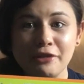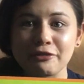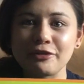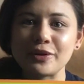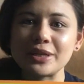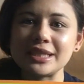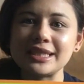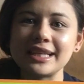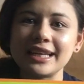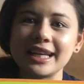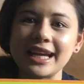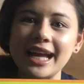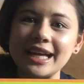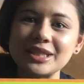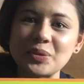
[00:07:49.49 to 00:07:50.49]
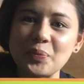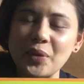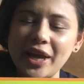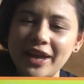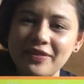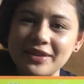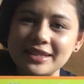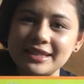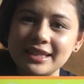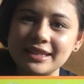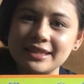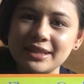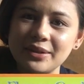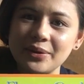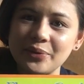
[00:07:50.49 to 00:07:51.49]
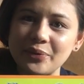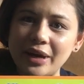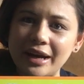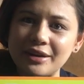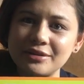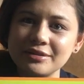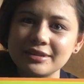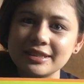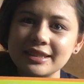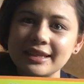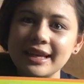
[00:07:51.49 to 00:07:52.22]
First, Zinnia had to plant the seeds in the ground.